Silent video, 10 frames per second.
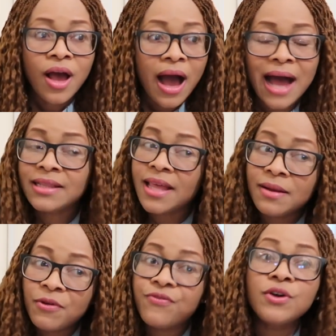And
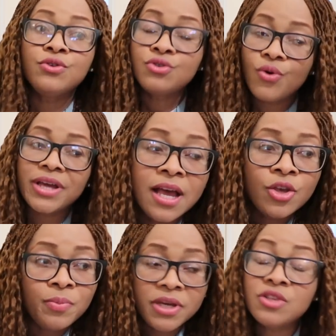then before you know it,
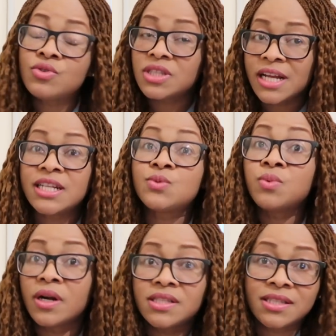you begin to say these
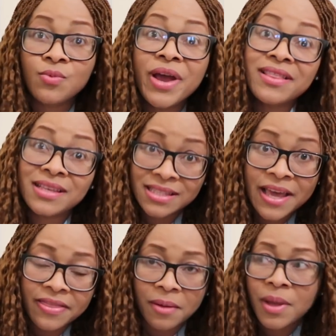words the way they
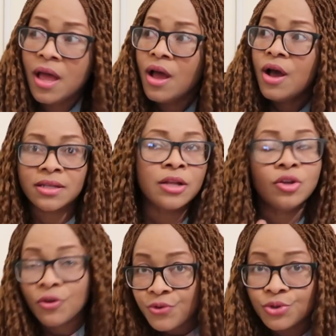say them. A
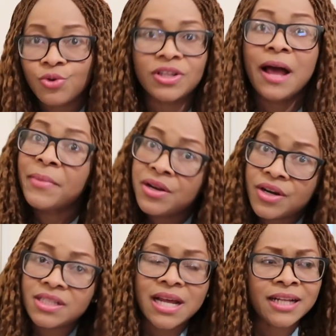lot of you know that I'm a
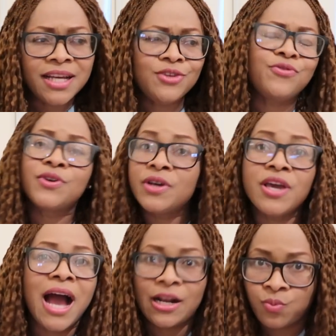nurse, and then you're
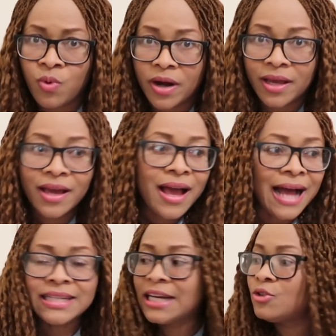at work,
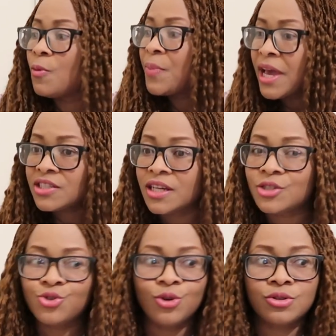and then your
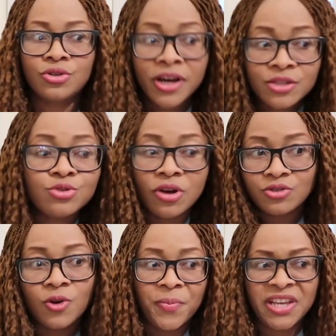patient, you're trying to talk
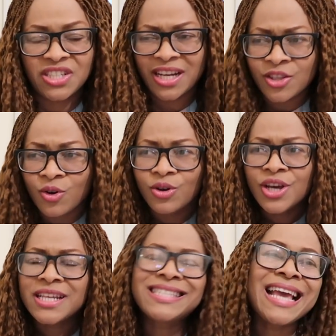patient, and you're
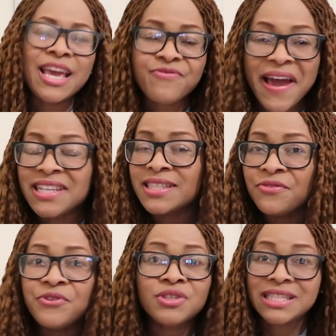saying,
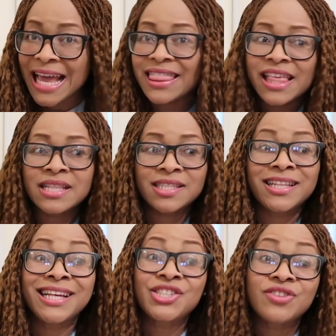if you say things the
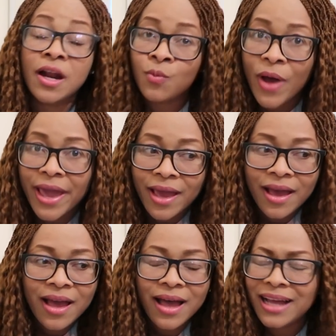Nigerian way,
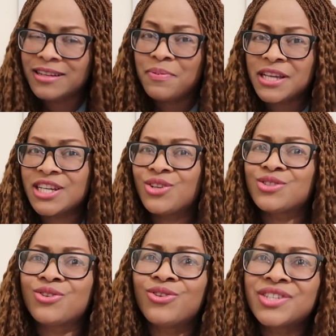and the patient
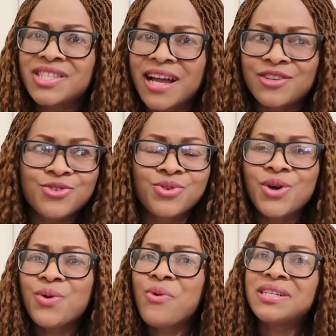does not understand you,
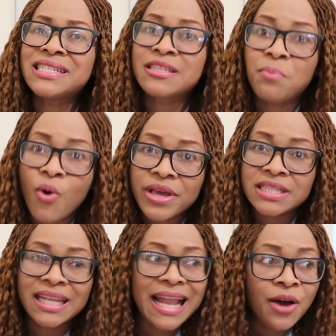what is the
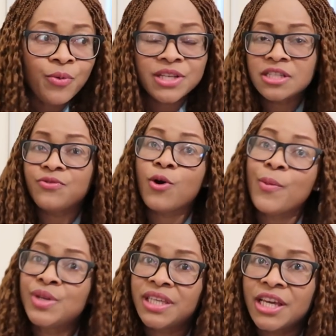point? Language is for
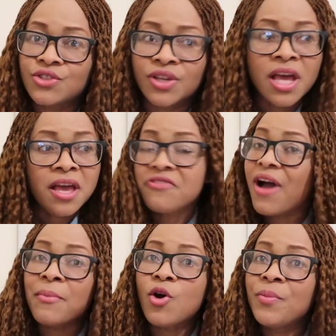communication. If
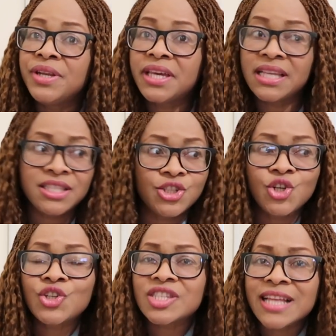I'm communicating, they
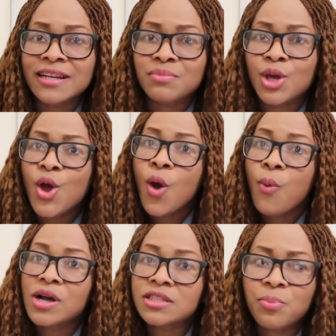don't understand me,
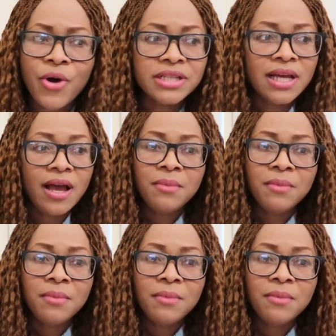what's the point?